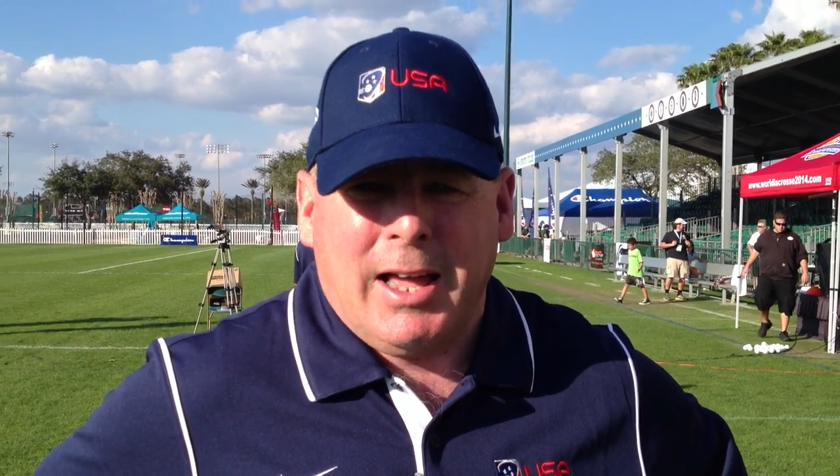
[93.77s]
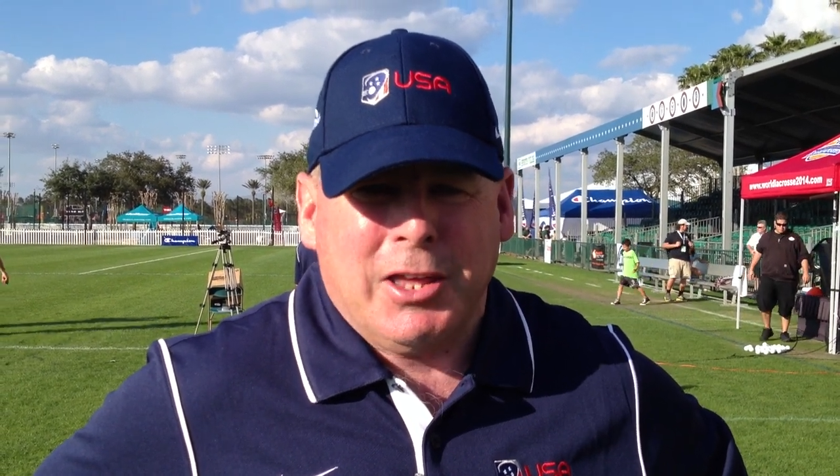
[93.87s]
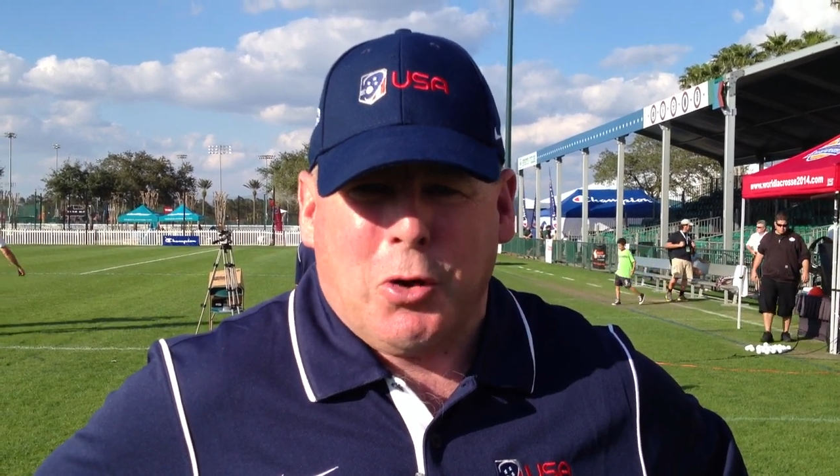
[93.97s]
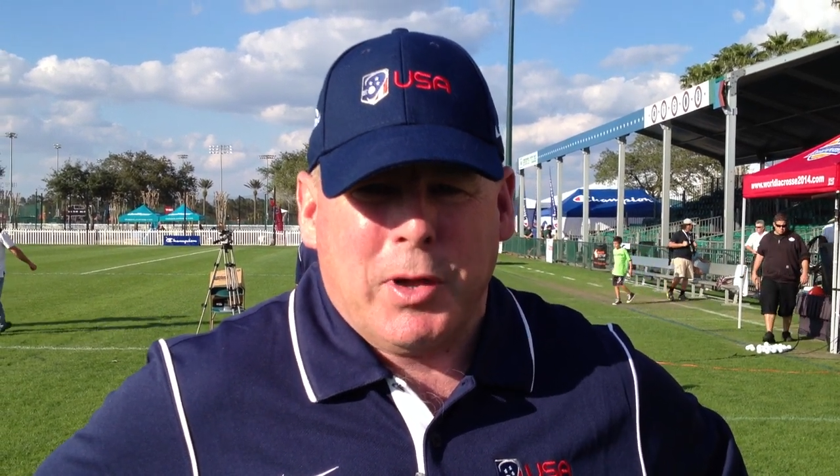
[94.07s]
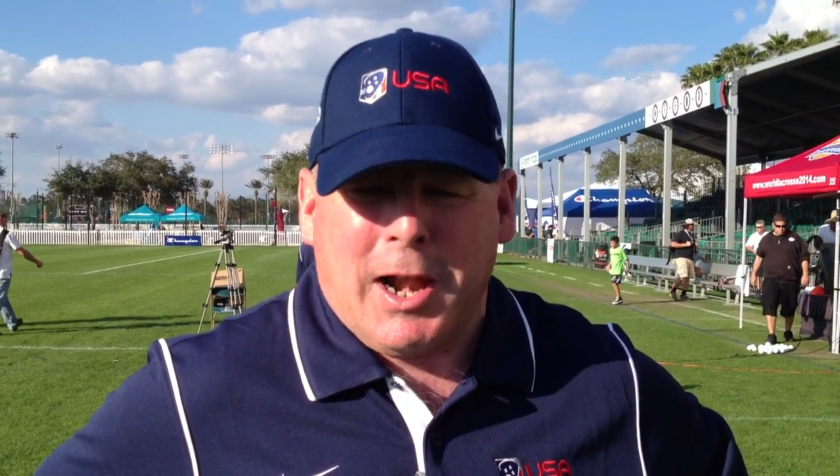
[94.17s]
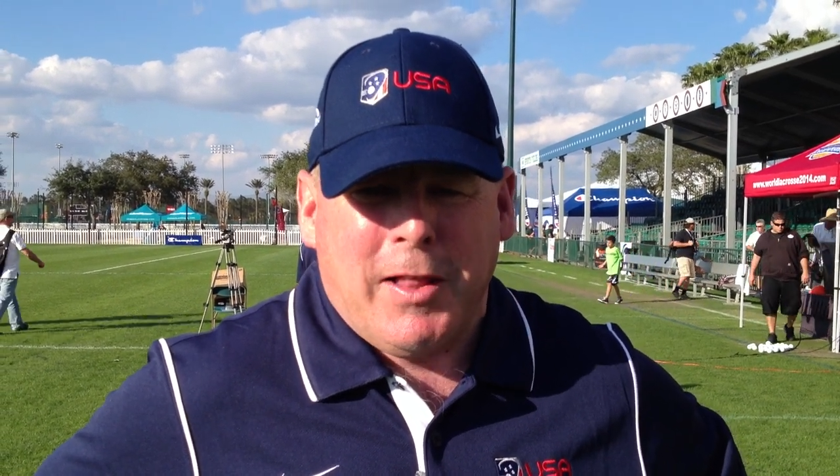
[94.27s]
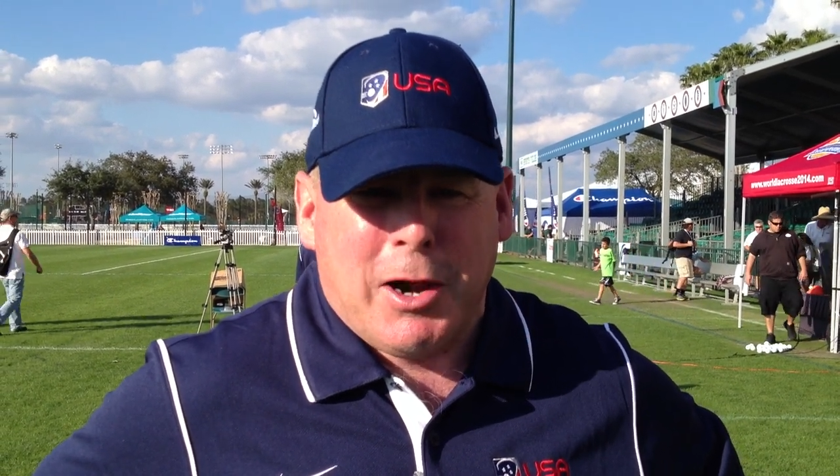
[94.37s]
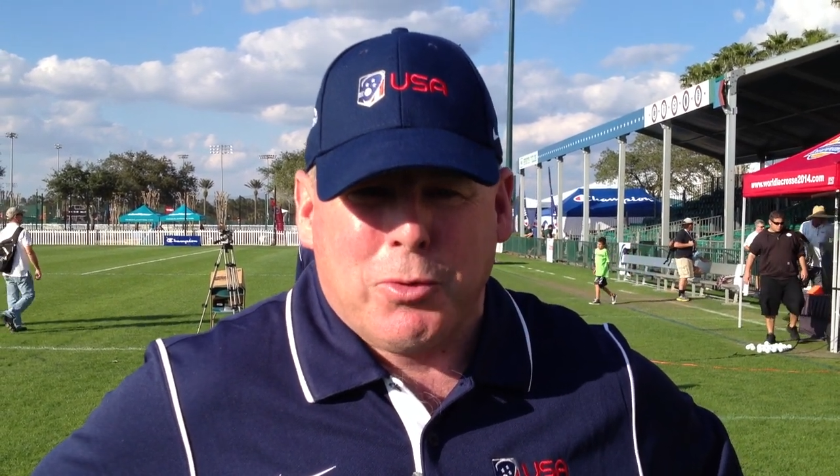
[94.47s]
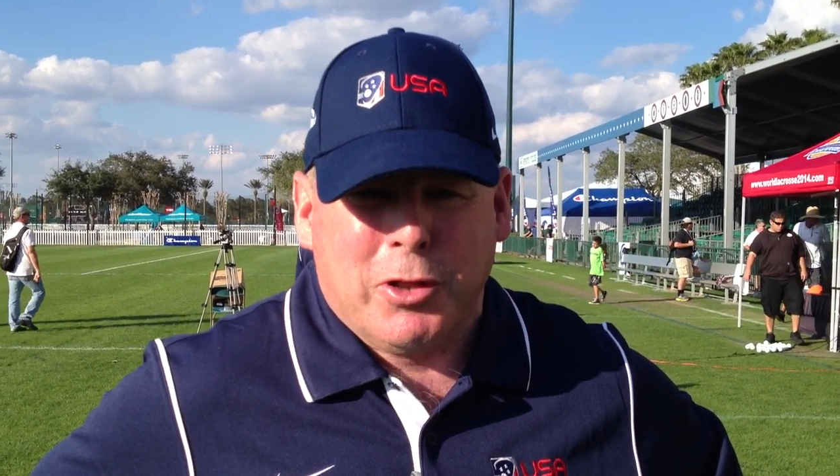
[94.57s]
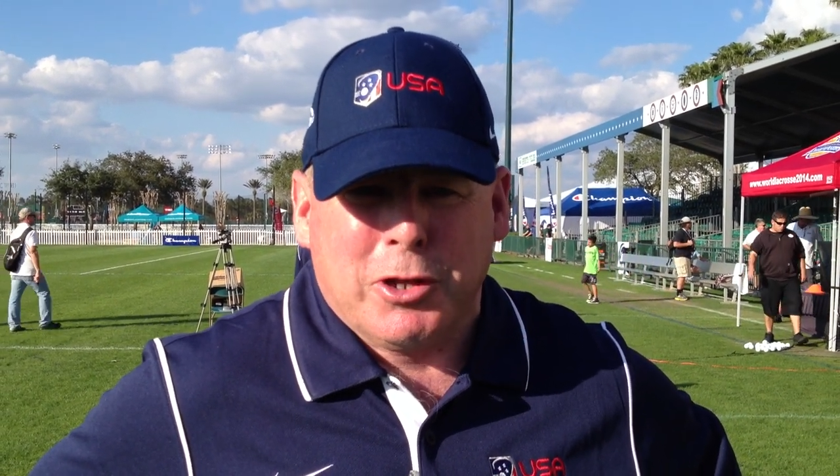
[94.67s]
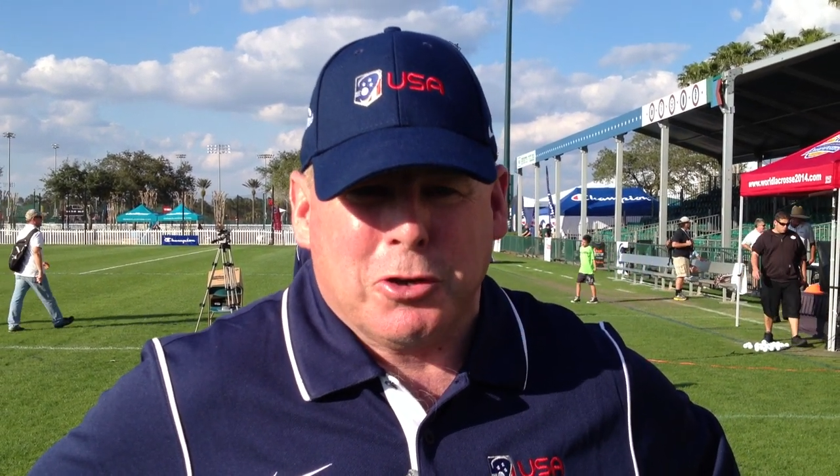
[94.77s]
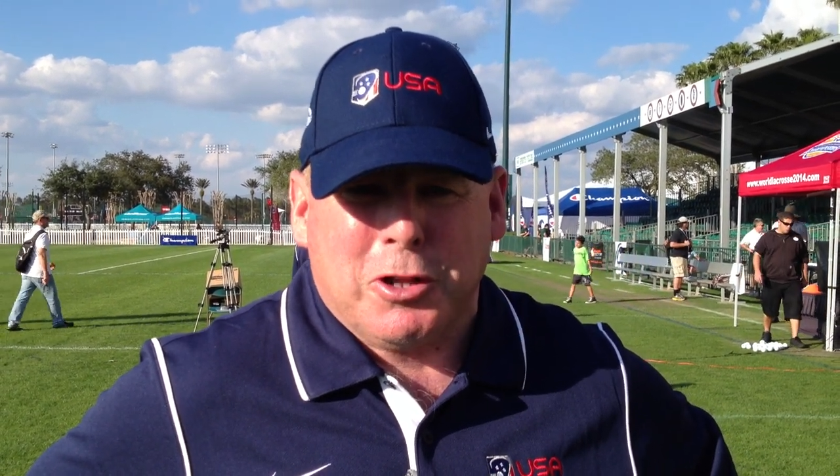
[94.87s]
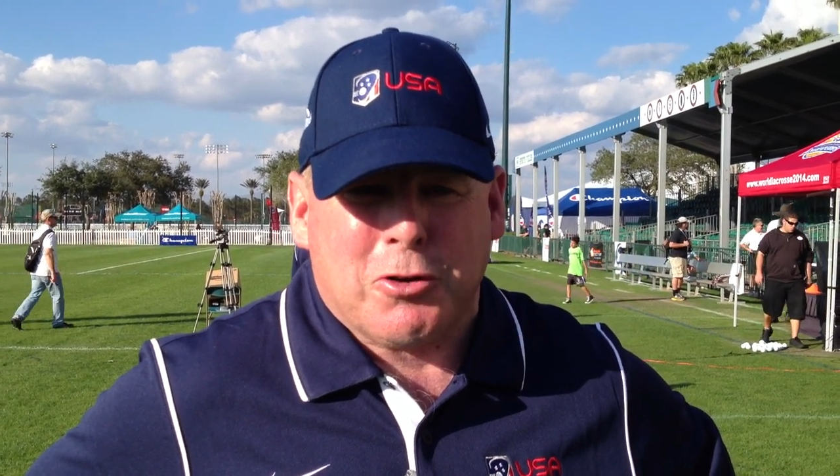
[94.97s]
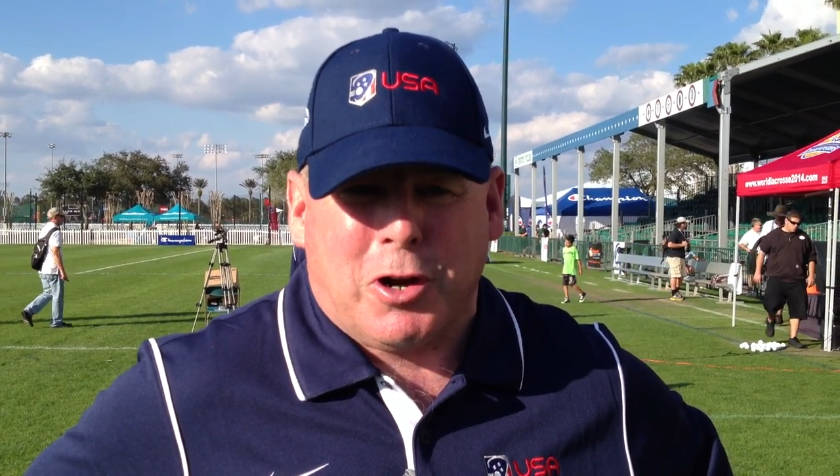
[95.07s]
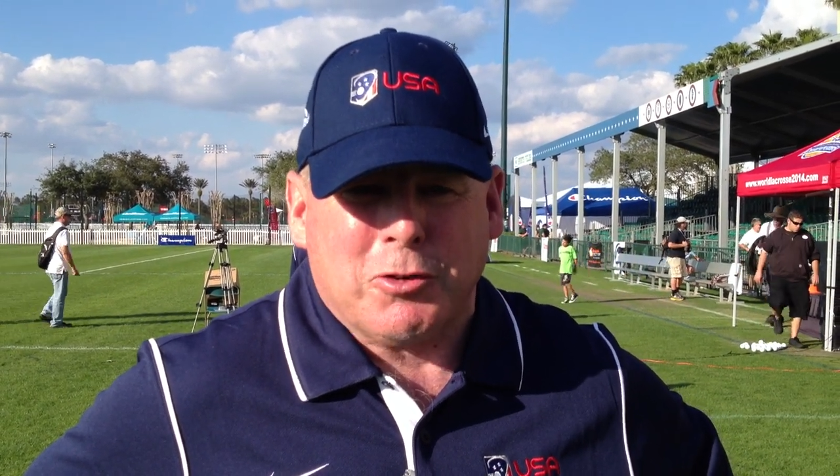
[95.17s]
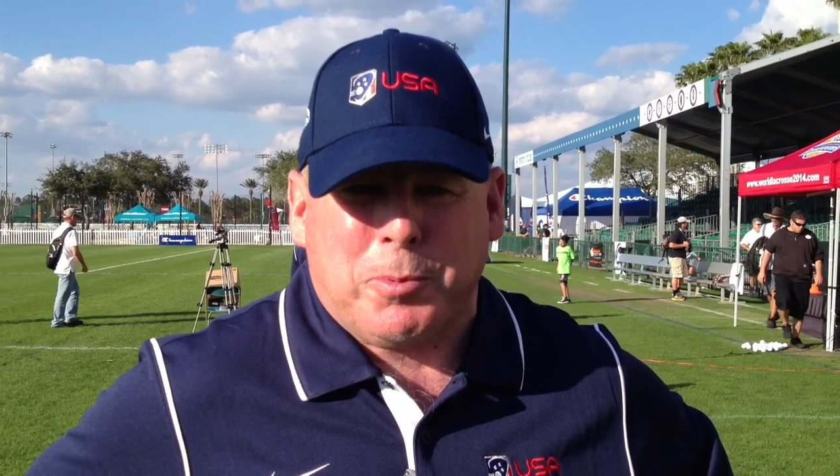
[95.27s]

I, you know, we got a lot of really good lacrosse